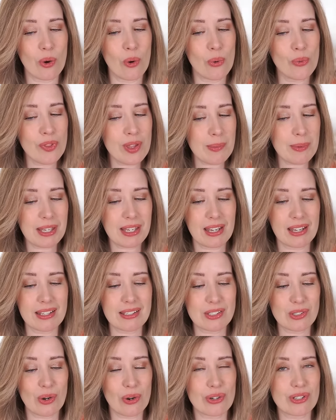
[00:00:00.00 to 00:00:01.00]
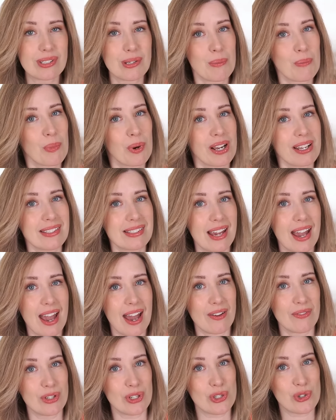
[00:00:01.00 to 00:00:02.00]
only because there are some brands I
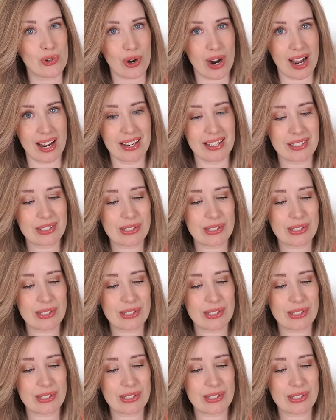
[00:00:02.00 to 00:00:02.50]
haven't tried.